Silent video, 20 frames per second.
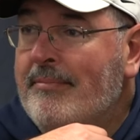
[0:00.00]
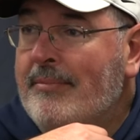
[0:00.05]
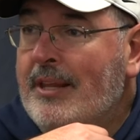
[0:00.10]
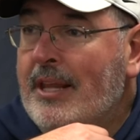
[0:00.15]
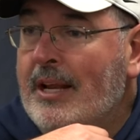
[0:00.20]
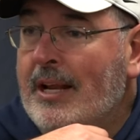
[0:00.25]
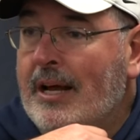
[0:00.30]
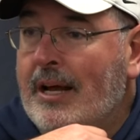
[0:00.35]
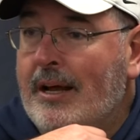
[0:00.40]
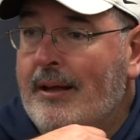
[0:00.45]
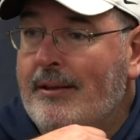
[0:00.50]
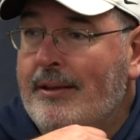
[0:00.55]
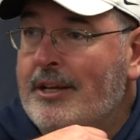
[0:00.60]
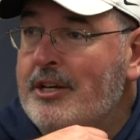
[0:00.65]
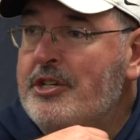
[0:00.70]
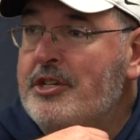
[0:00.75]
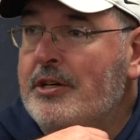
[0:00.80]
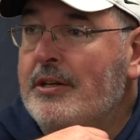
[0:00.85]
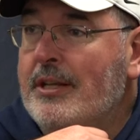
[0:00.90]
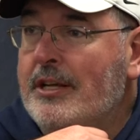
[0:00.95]

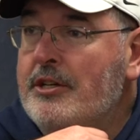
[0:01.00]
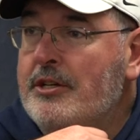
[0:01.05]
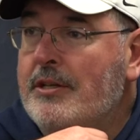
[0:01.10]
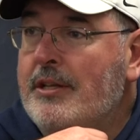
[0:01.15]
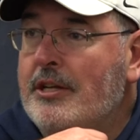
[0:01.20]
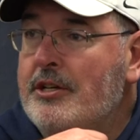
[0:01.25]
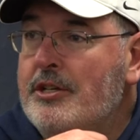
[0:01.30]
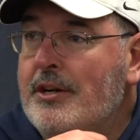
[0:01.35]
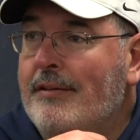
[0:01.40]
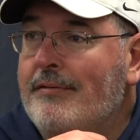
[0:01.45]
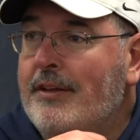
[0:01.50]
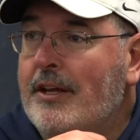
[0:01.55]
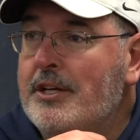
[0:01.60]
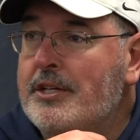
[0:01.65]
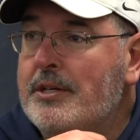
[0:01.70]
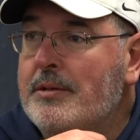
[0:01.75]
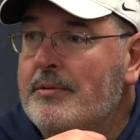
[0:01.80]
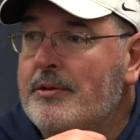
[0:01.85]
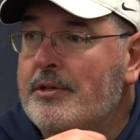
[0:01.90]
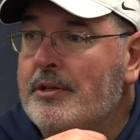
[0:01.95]
that Jeff
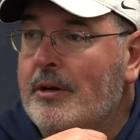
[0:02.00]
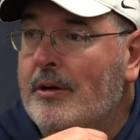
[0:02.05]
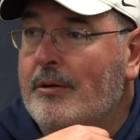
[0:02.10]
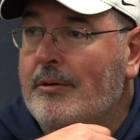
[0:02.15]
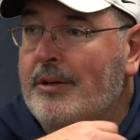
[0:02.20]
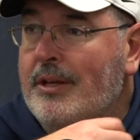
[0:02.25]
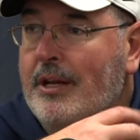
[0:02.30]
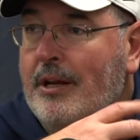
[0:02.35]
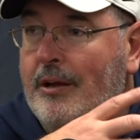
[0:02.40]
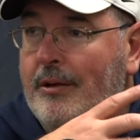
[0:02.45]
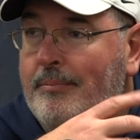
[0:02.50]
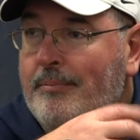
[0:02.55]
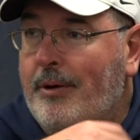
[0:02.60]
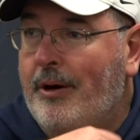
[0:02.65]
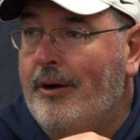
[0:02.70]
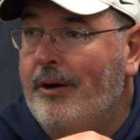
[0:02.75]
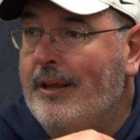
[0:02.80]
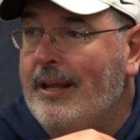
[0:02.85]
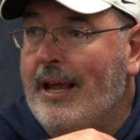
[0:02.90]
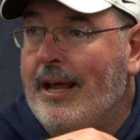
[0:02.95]
doesn't. So, you know,
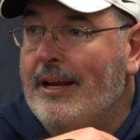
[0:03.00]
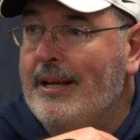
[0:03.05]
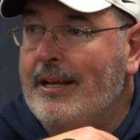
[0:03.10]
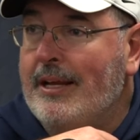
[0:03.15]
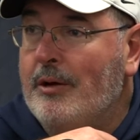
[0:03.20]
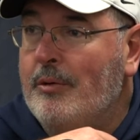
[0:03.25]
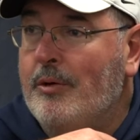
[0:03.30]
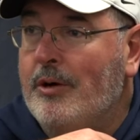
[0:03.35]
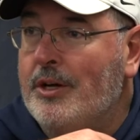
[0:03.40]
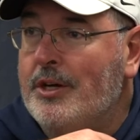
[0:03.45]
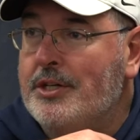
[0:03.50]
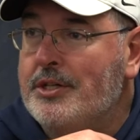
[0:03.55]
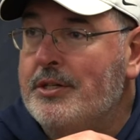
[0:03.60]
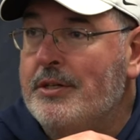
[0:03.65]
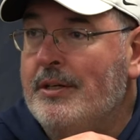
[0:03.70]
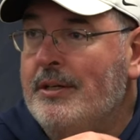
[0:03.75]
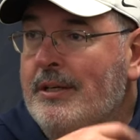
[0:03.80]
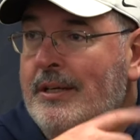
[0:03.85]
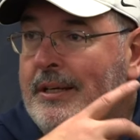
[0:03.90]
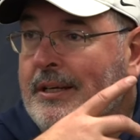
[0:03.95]
part of the idea was,
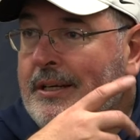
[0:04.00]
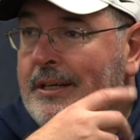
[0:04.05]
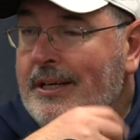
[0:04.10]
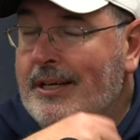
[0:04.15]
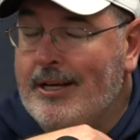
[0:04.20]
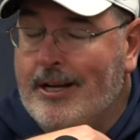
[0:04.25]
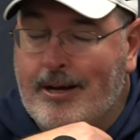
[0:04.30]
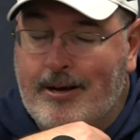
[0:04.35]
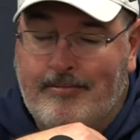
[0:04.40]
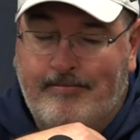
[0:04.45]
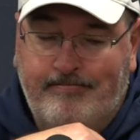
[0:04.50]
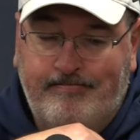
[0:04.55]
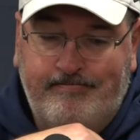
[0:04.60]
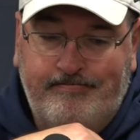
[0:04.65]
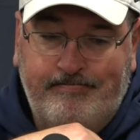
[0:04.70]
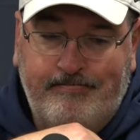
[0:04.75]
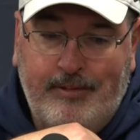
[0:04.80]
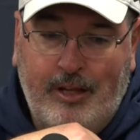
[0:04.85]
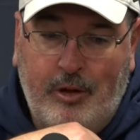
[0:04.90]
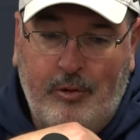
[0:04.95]
you know,
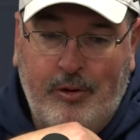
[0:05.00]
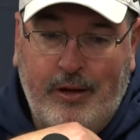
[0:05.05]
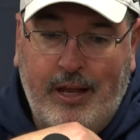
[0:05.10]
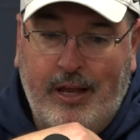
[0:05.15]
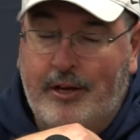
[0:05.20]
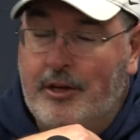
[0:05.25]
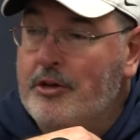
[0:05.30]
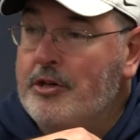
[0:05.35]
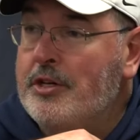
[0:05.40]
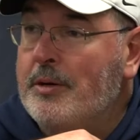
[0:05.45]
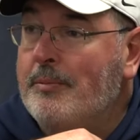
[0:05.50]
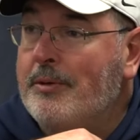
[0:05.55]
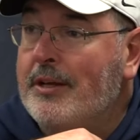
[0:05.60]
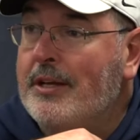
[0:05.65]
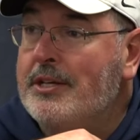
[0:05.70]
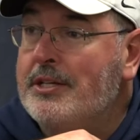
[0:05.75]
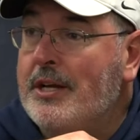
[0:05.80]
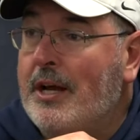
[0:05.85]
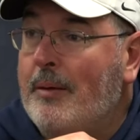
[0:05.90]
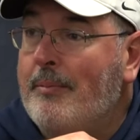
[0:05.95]
we got to do some
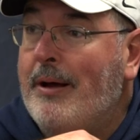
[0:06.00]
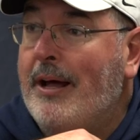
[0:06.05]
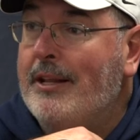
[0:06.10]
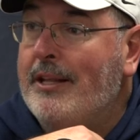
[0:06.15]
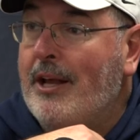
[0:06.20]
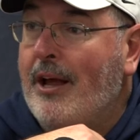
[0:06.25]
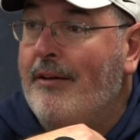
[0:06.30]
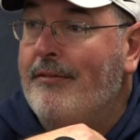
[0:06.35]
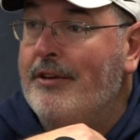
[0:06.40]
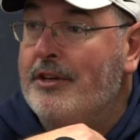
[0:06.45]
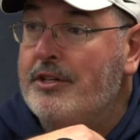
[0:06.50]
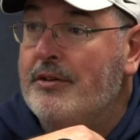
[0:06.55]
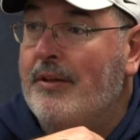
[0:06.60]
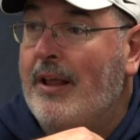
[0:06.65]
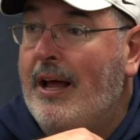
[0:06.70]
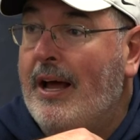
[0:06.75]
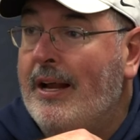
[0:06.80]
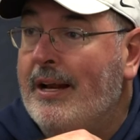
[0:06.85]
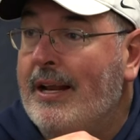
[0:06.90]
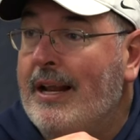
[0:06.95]
things to help out the offensive
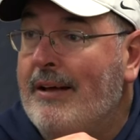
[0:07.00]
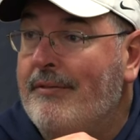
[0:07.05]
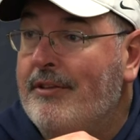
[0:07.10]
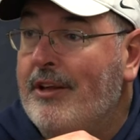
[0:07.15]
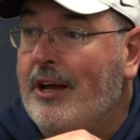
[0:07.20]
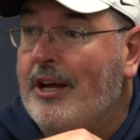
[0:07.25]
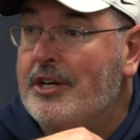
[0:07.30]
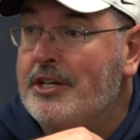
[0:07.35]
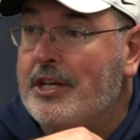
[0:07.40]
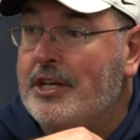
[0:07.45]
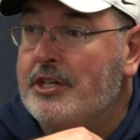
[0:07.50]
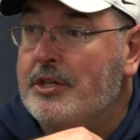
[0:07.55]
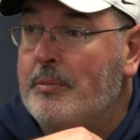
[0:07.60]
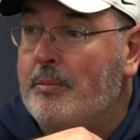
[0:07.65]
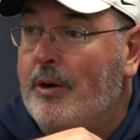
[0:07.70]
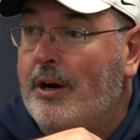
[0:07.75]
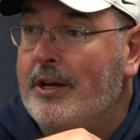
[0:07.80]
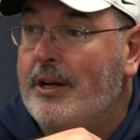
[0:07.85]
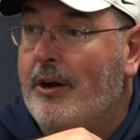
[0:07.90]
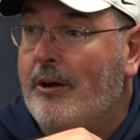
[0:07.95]
line and have Taj get
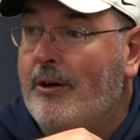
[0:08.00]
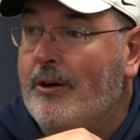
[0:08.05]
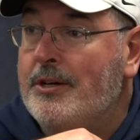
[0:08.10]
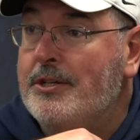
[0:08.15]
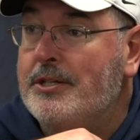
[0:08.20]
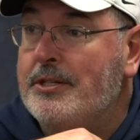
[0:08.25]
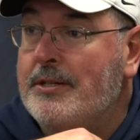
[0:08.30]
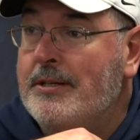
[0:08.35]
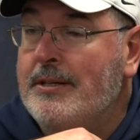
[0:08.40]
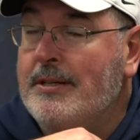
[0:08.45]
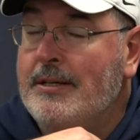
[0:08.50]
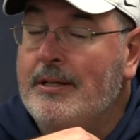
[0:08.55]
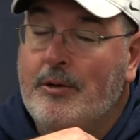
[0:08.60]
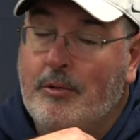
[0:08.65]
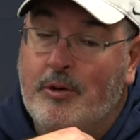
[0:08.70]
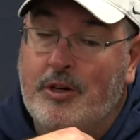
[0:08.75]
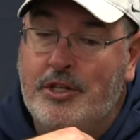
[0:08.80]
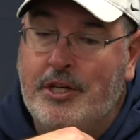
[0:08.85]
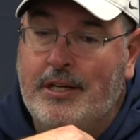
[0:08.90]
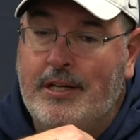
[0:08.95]
some run yards,
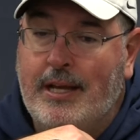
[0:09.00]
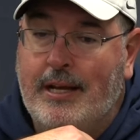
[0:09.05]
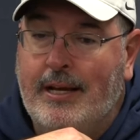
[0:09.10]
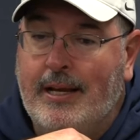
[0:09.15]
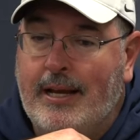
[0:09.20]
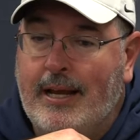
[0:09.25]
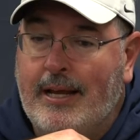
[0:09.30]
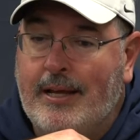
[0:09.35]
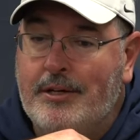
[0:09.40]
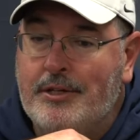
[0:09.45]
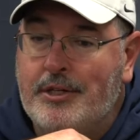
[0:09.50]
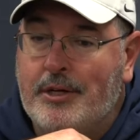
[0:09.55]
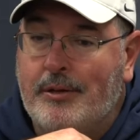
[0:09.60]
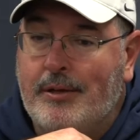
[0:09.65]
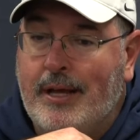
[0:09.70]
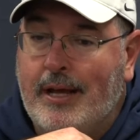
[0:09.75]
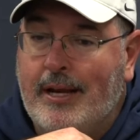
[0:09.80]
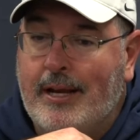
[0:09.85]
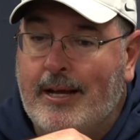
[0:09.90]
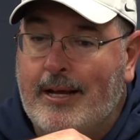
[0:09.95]
which he did today. So
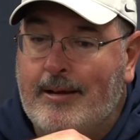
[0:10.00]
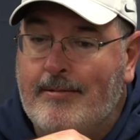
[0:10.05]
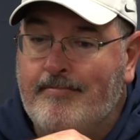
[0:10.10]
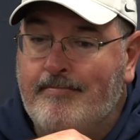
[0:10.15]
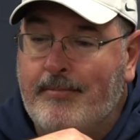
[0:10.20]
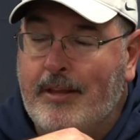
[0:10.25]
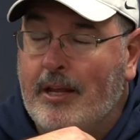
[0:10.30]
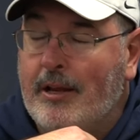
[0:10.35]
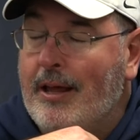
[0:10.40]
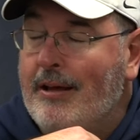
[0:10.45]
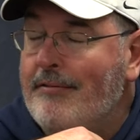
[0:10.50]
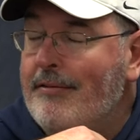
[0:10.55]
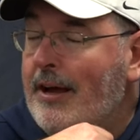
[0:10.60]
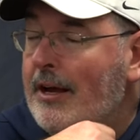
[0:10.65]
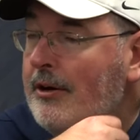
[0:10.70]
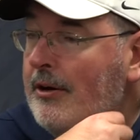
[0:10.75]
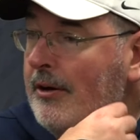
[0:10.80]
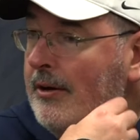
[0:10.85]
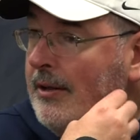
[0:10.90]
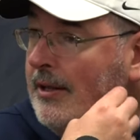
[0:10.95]
that, you know, that
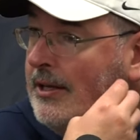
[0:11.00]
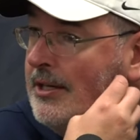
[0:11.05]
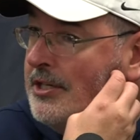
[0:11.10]
factored in the